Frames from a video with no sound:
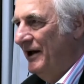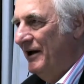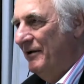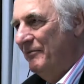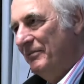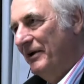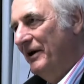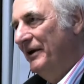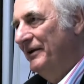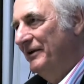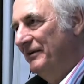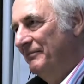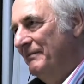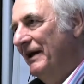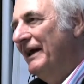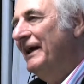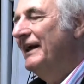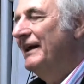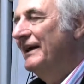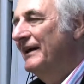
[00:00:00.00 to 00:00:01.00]
But
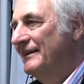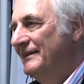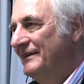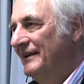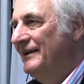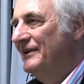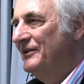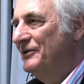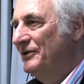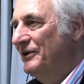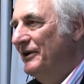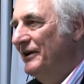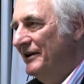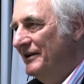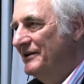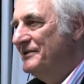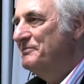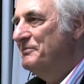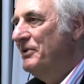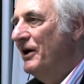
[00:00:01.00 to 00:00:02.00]
making a detour
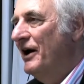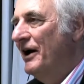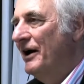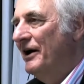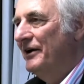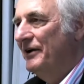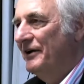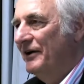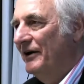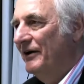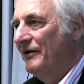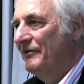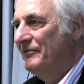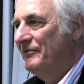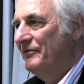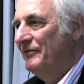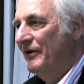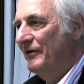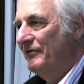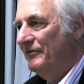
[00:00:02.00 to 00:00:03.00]
is part of
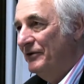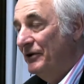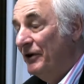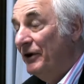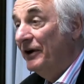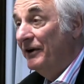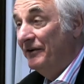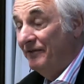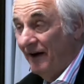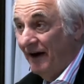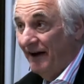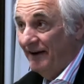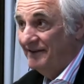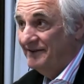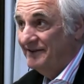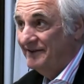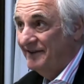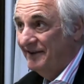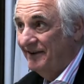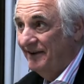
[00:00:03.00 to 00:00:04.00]
your advice.